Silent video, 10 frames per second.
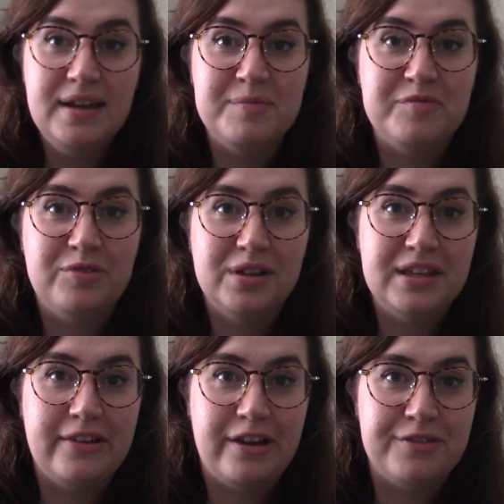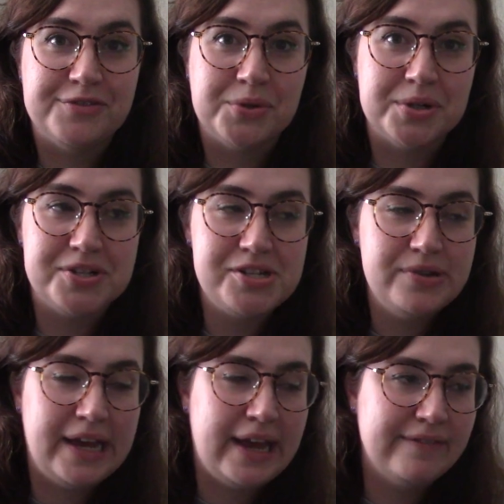I'm really looking forward to
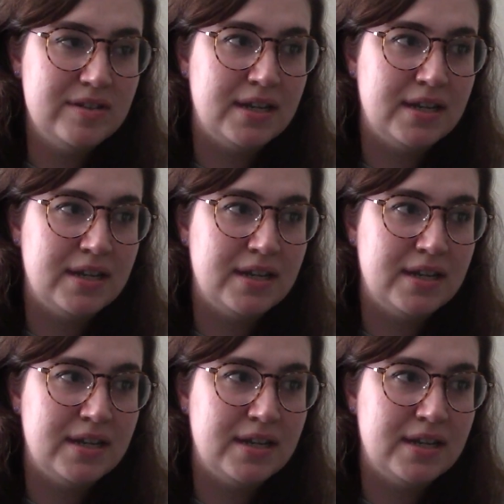it. I haven't